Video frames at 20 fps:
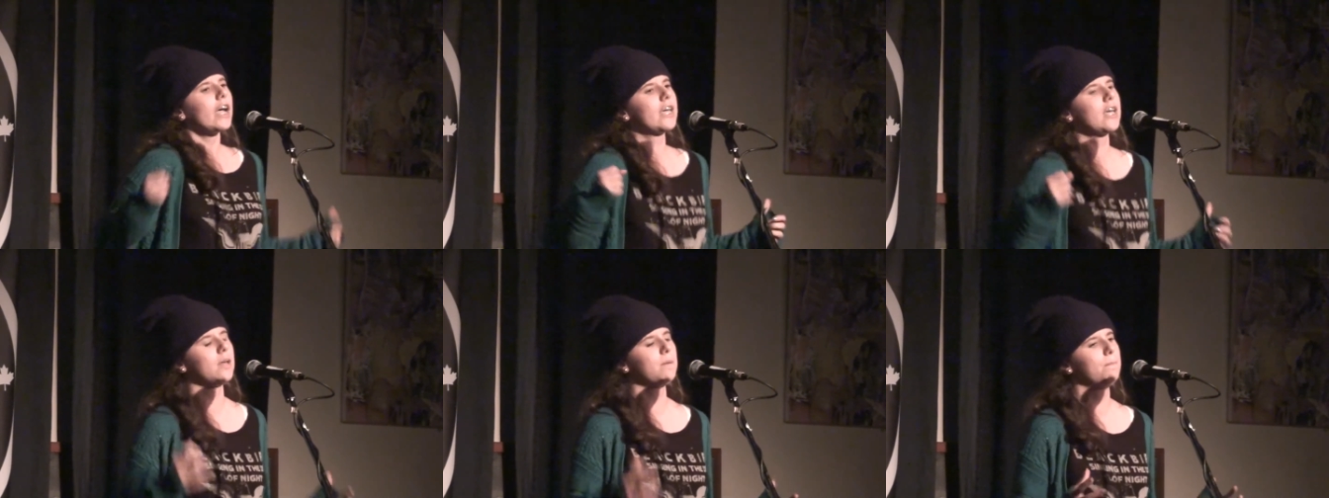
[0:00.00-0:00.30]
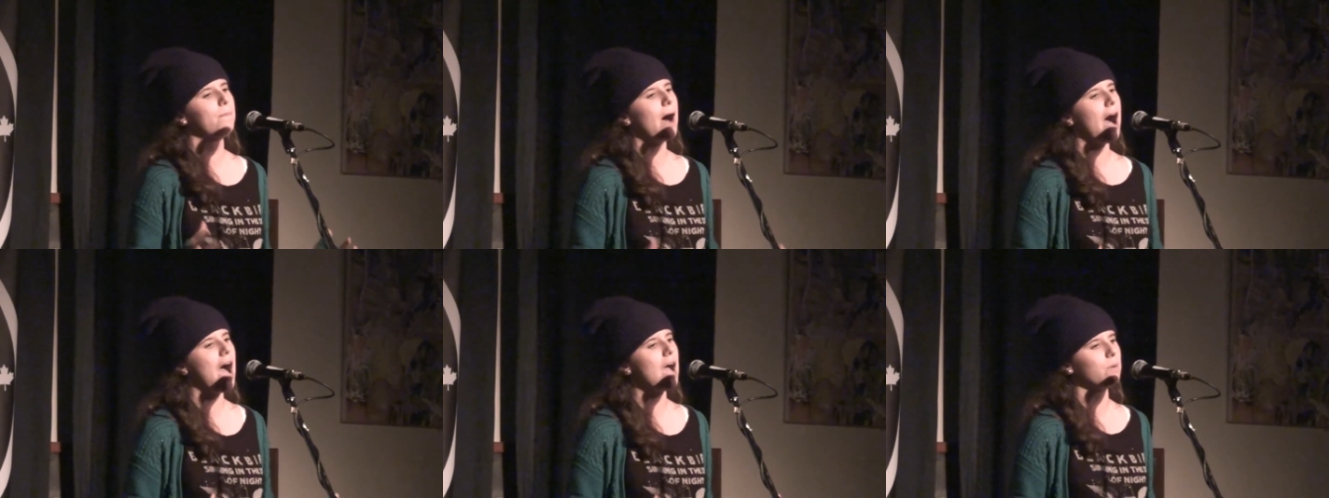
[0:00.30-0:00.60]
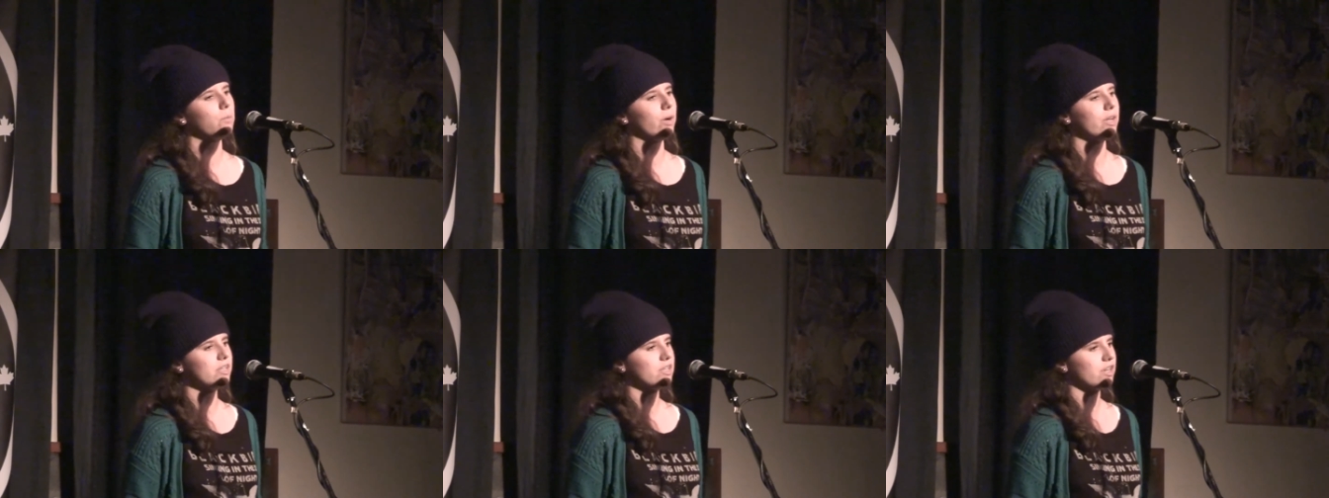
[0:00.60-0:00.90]

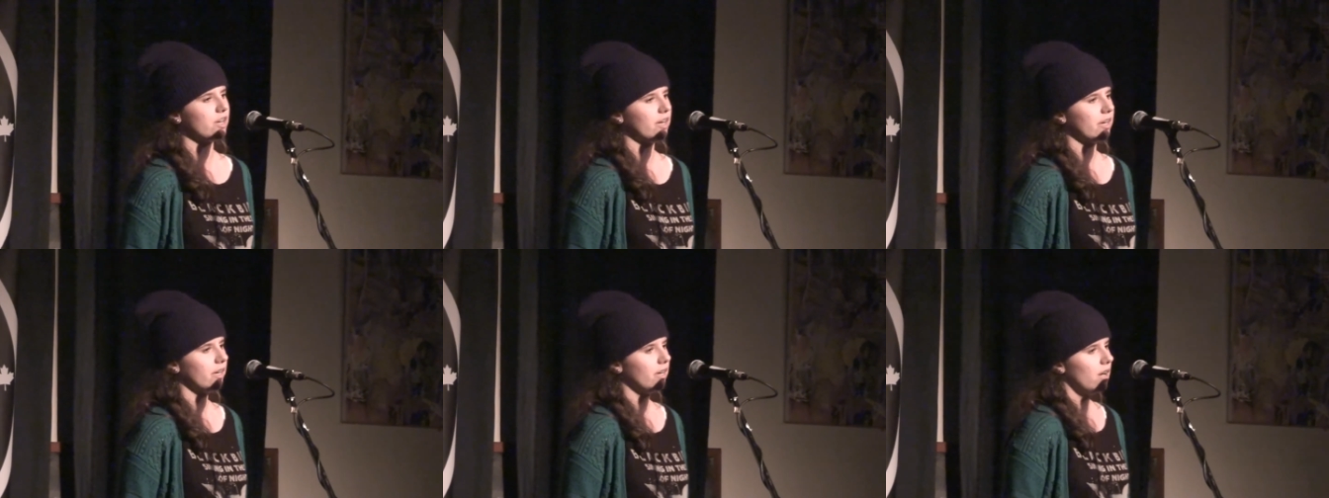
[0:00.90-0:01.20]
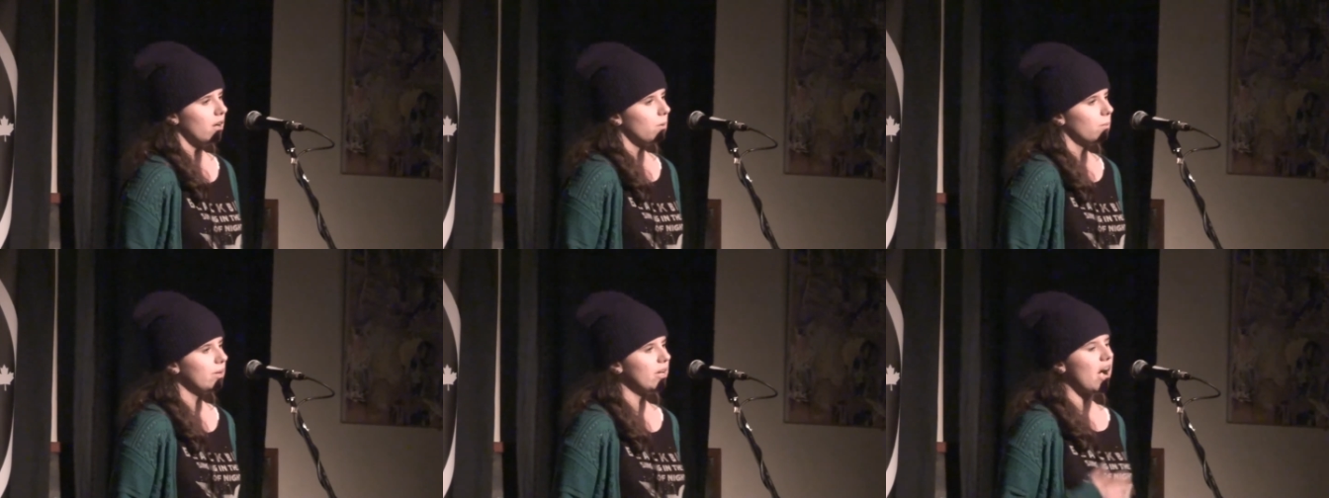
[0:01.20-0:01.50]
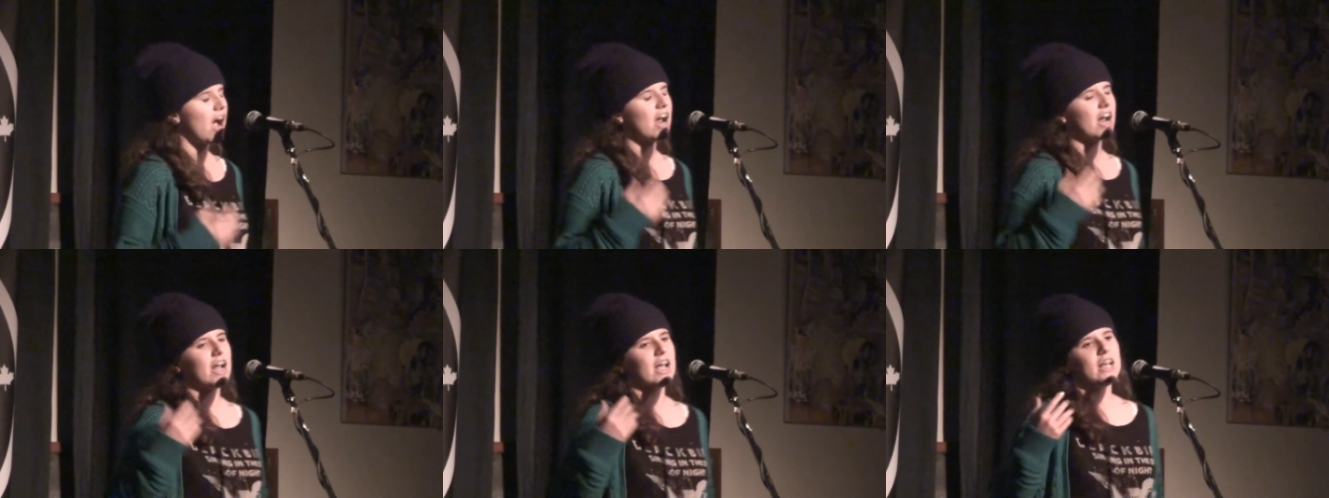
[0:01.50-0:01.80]
Goodbye, wonder. We
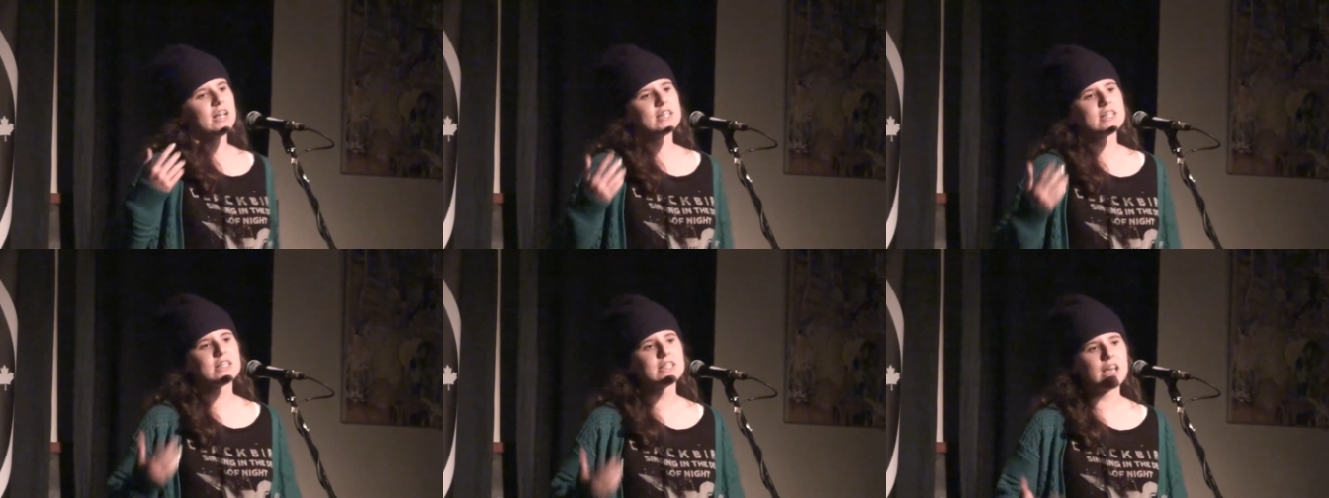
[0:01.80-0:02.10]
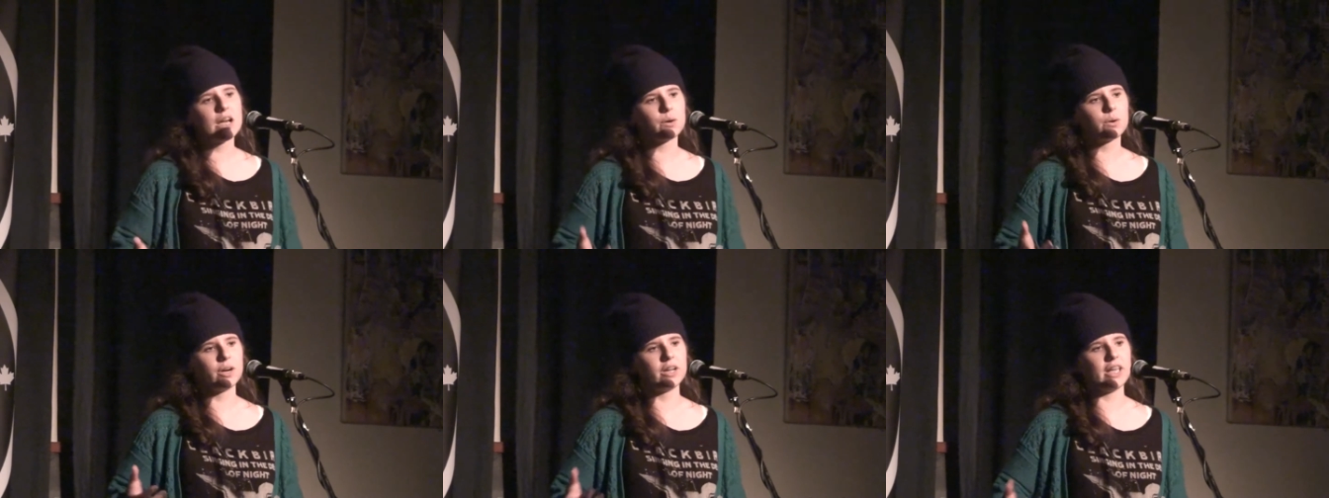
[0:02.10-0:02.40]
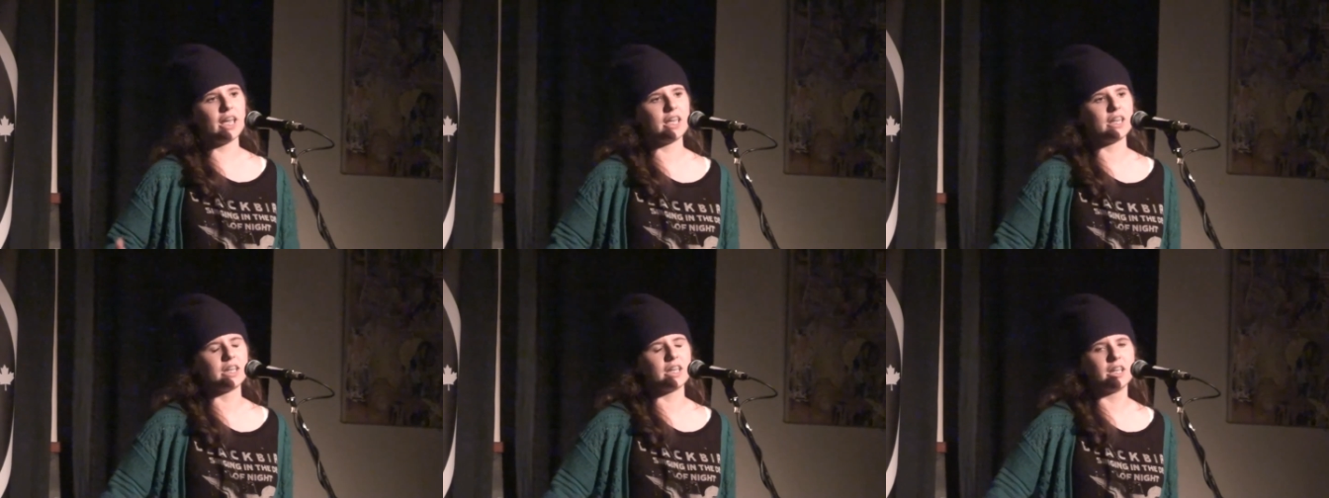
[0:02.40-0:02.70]
are
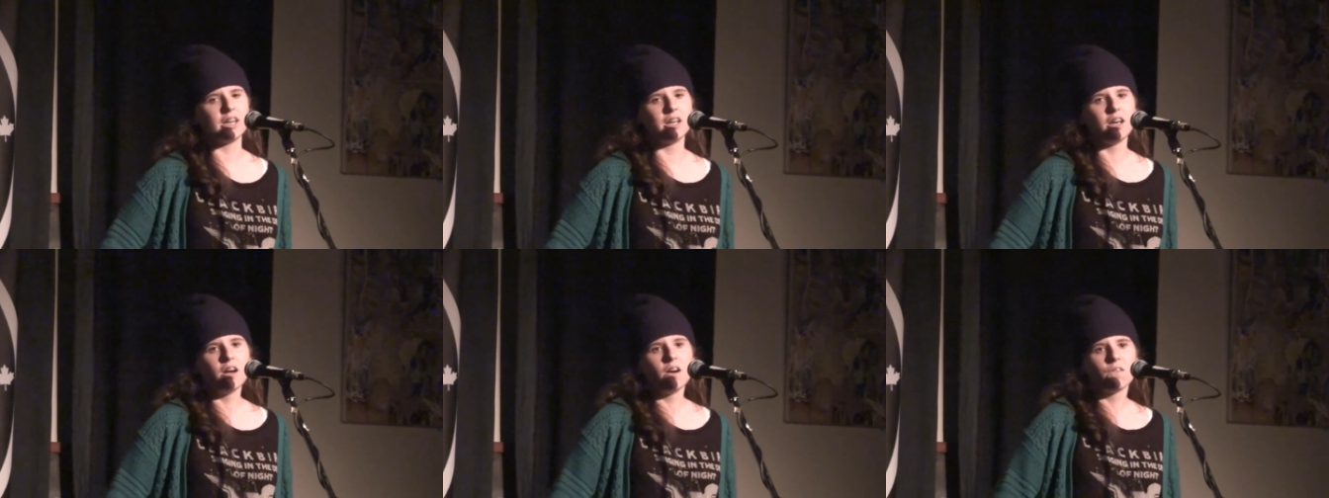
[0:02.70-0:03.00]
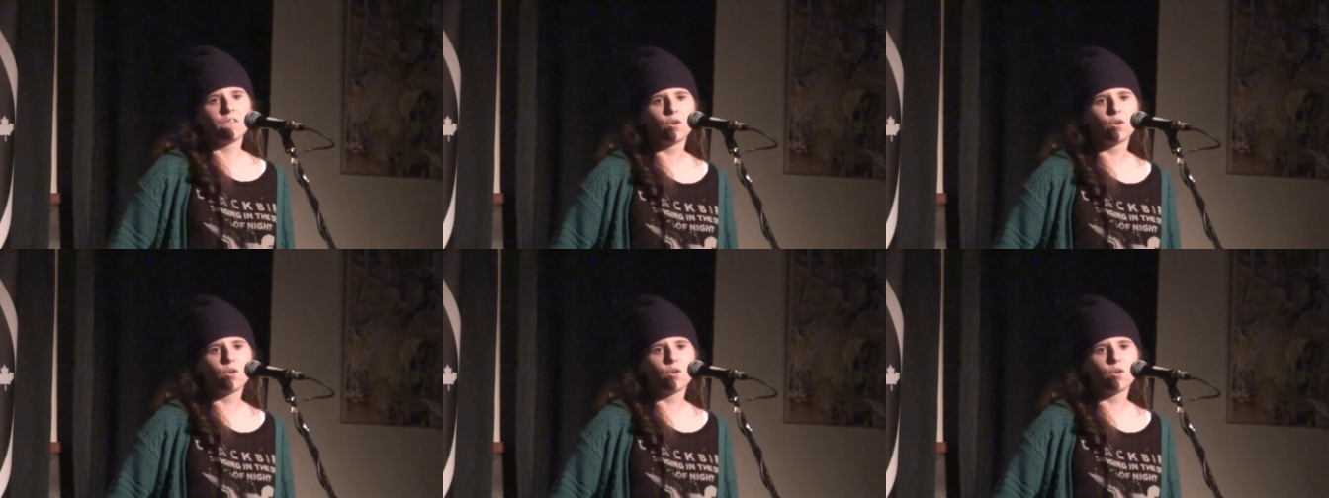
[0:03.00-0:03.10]
segregated.